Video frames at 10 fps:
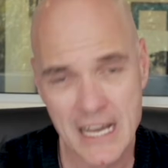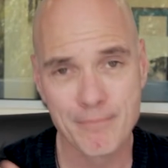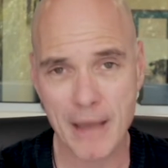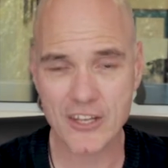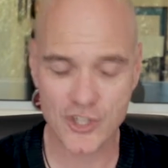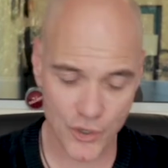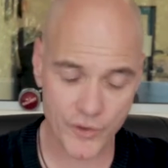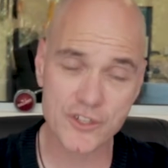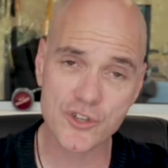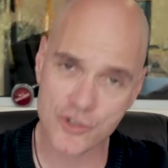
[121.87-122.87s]
Make sure
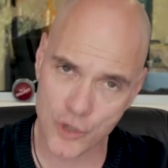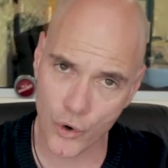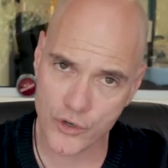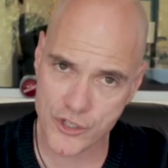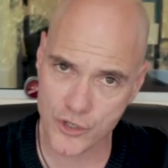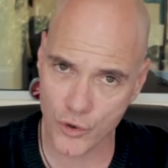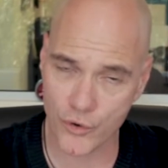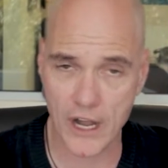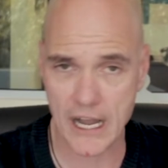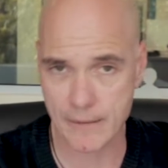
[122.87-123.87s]
that you talk to
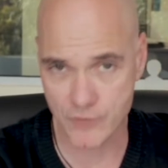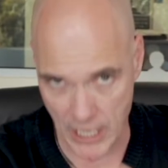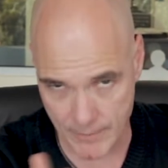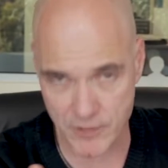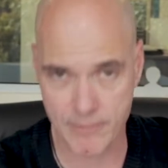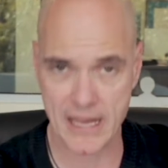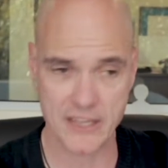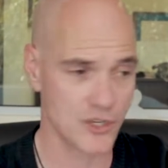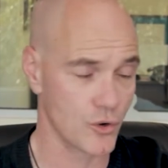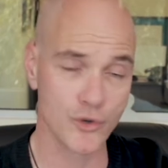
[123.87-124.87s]
your chapter
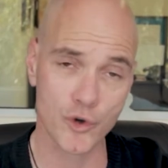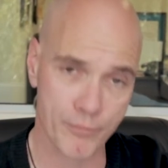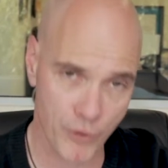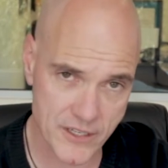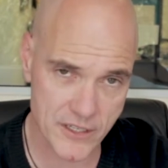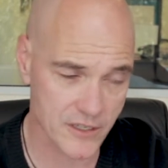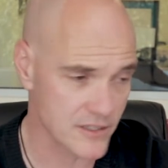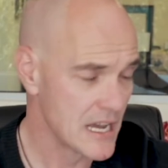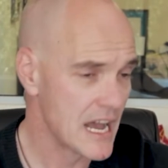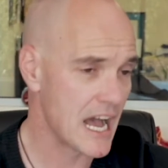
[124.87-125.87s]
manager or your
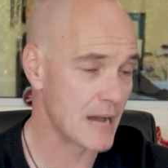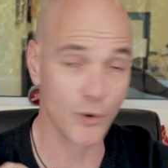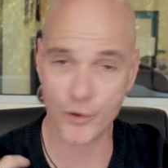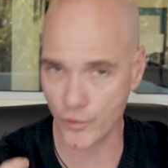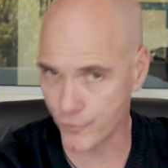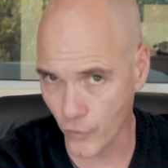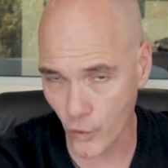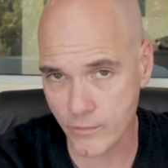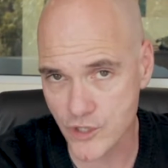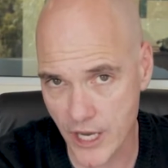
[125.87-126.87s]
president or your
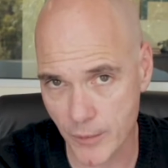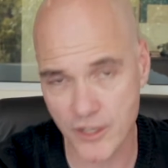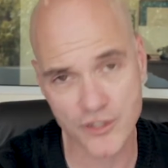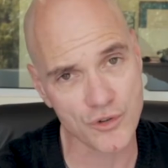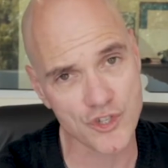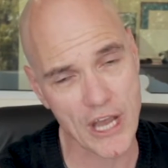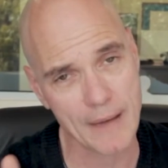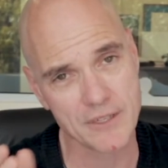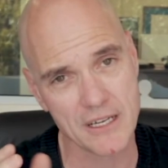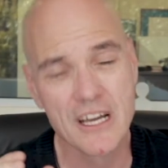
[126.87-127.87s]
forum chair within your
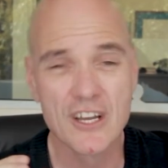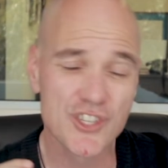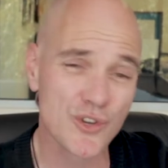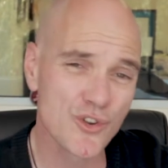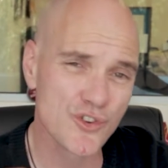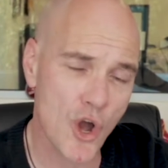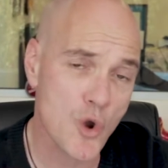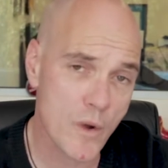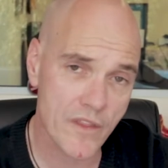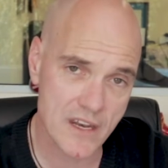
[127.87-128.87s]
chapter so you know
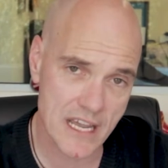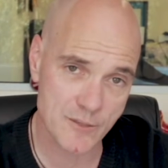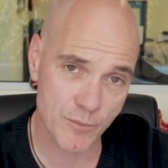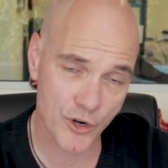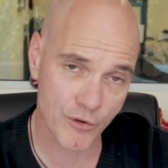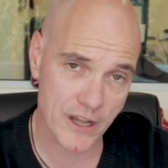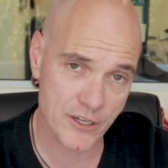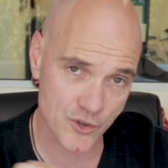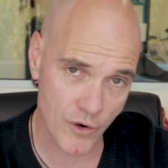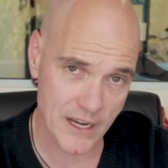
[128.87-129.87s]
when the next moderator
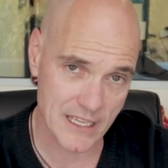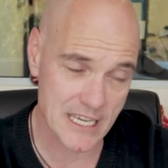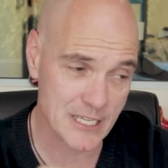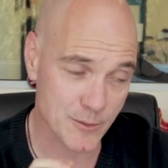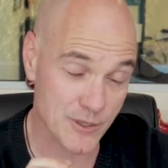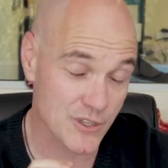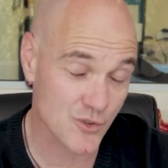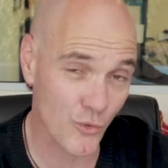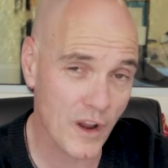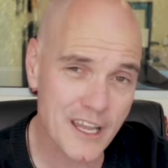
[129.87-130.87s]
training is, because it's
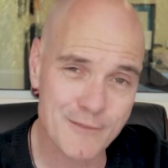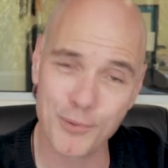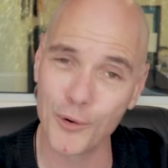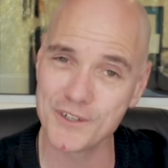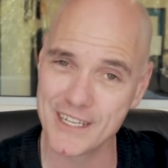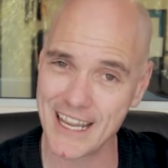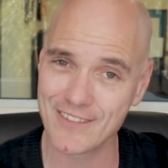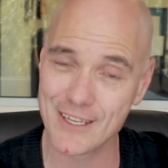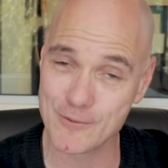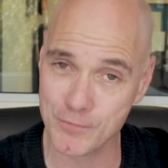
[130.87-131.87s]
really important to get
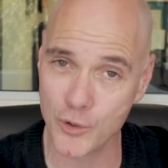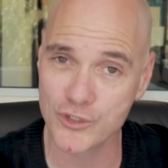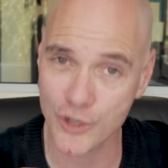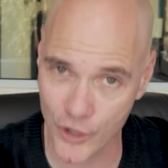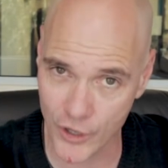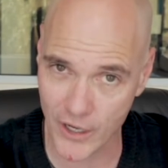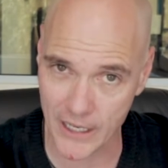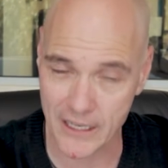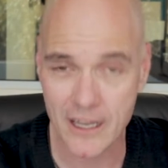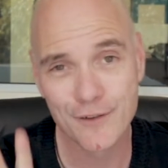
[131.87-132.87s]
this booked
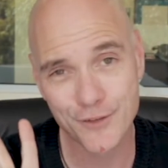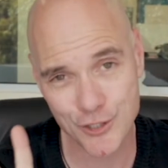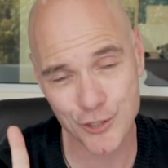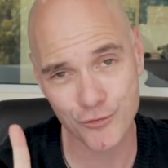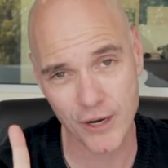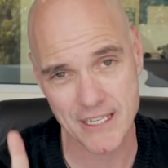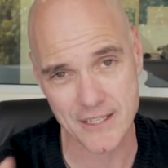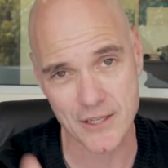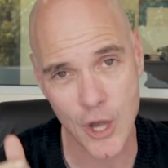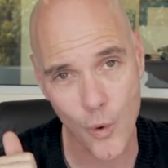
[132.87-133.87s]
early for 2
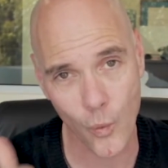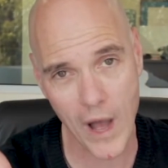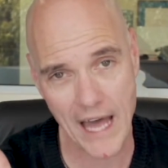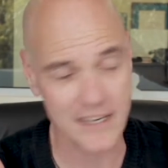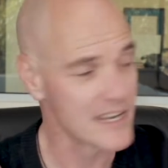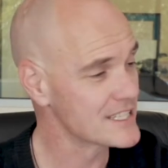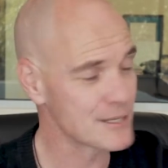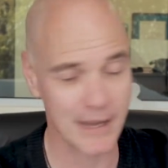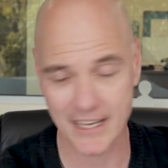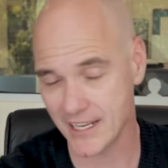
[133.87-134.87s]
reasons. 1, to
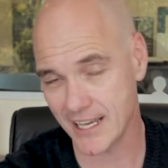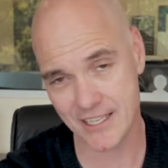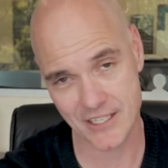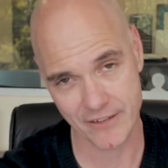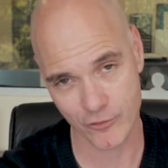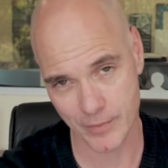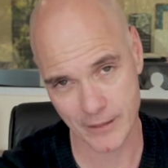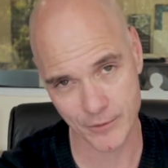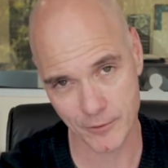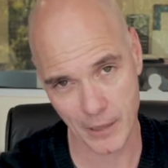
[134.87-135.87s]
make it easier for
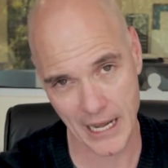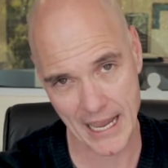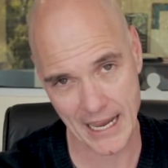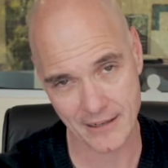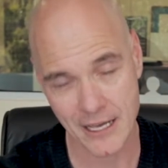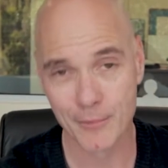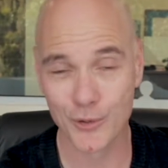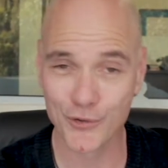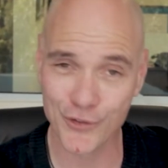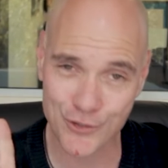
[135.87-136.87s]
people to plan, but
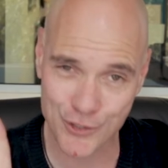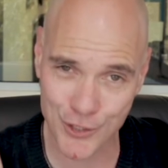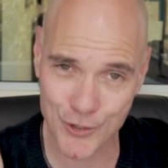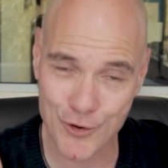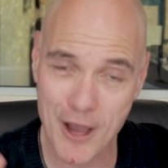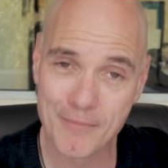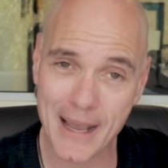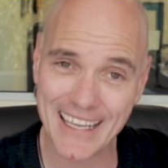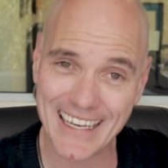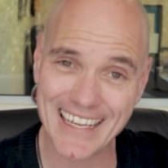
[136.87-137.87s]
also 2,
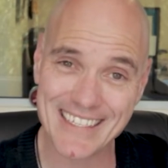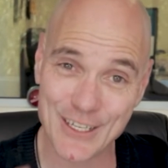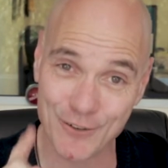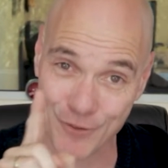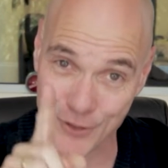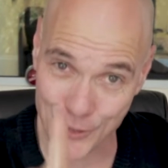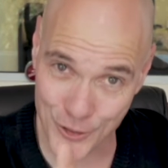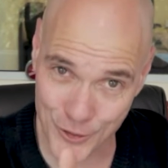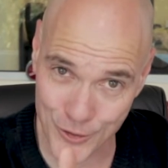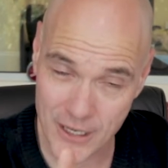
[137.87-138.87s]
make it easier for
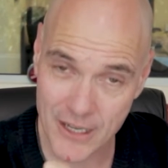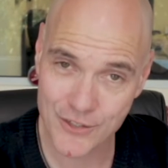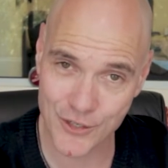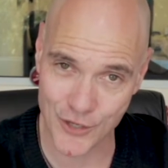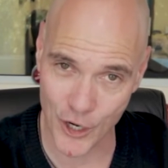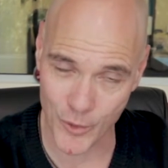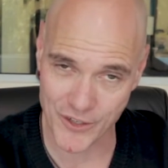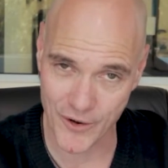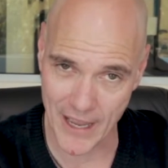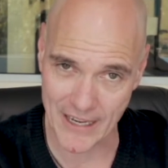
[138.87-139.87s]
you to know when
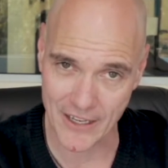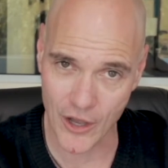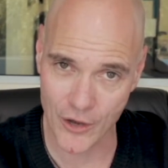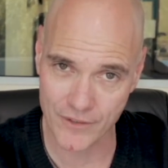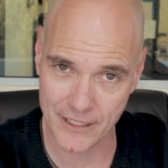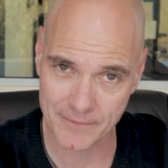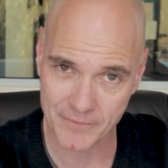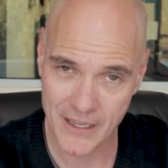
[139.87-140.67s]
you're handing over.